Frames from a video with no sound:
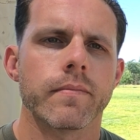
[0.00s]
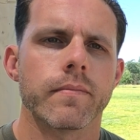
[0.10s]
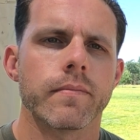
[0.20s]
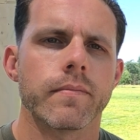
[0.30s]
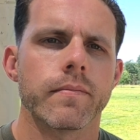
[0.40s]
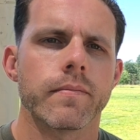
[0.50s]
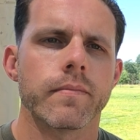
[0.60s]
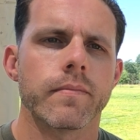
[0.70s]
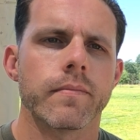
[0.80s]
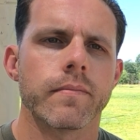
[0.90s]

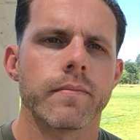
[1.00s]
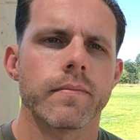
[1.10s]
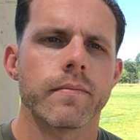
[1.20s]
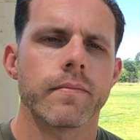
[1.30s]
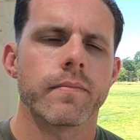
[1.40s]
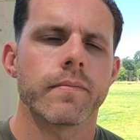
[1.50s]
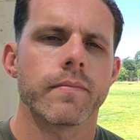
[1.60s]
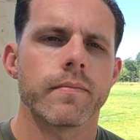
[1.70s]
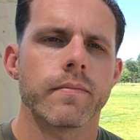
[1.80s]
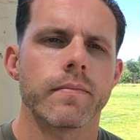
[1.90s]

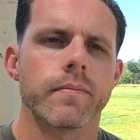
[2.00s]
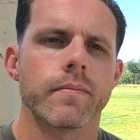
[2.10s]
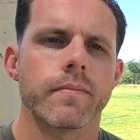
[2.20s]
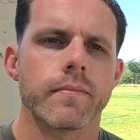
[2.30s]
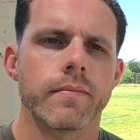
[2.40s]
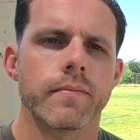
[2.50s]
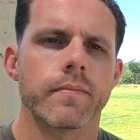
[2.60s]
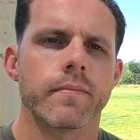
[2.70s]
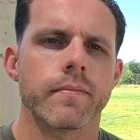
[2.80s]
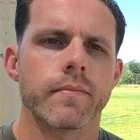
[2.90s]

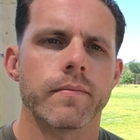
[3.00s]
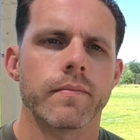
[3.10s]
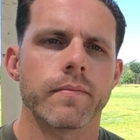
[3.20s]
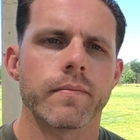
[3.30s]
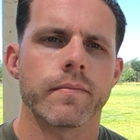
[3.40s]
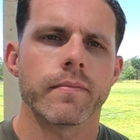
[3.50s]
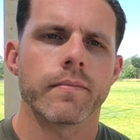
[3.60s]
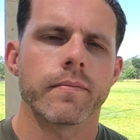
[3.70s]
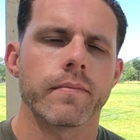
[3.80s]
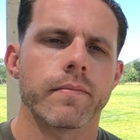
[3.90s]

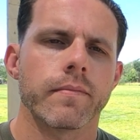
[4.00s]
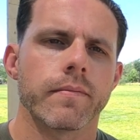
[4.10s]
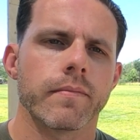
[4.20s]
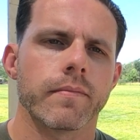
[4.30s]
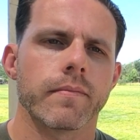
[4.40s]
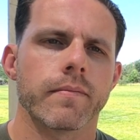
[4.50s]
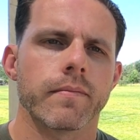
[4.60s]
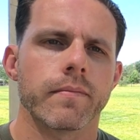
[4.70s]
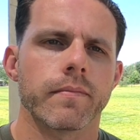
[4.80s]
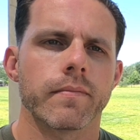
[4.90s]

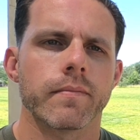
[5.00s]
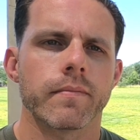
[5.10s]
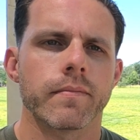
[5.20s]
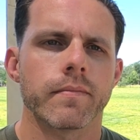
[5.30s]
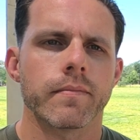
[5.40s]
This person isn't speaking.